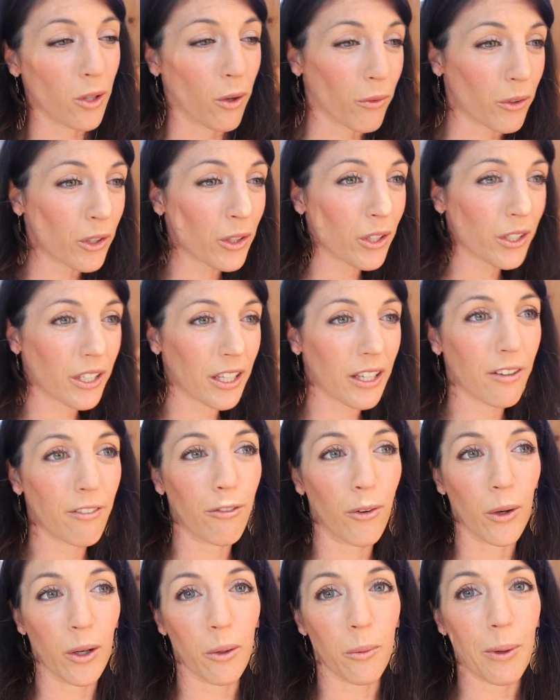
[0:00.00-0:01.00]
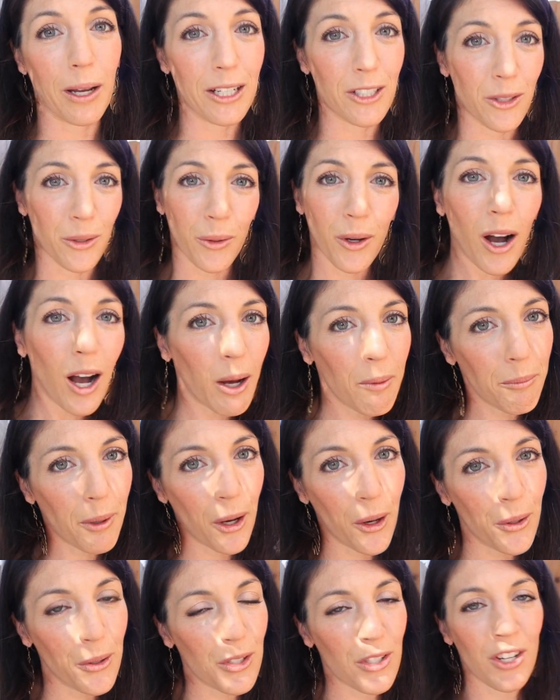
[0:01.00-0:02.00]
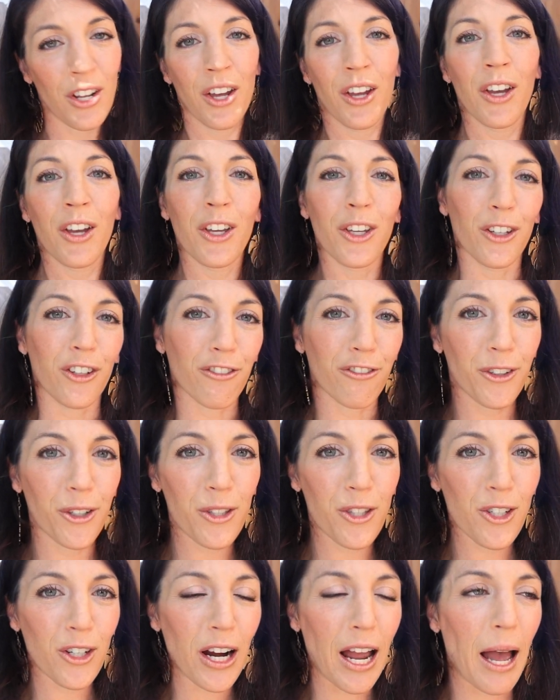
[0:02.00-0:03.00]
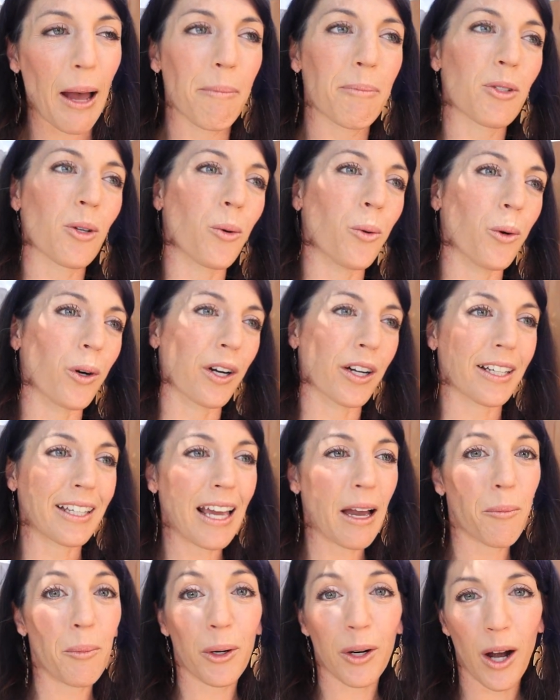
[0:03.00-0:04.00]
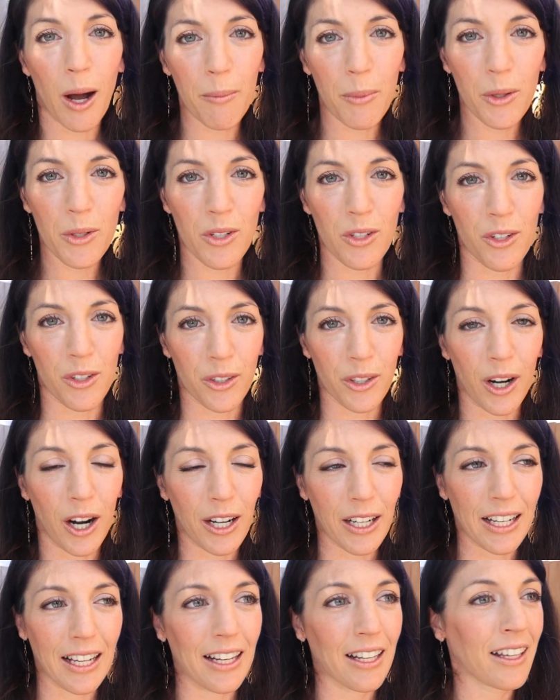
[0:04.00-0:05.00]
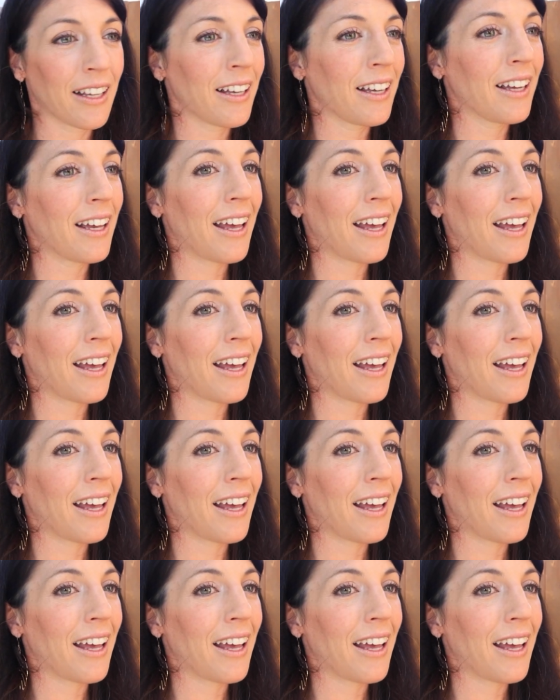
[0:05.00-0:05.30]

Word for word: So if you're looking for a way to compost your food scraps or get more compost in your garden,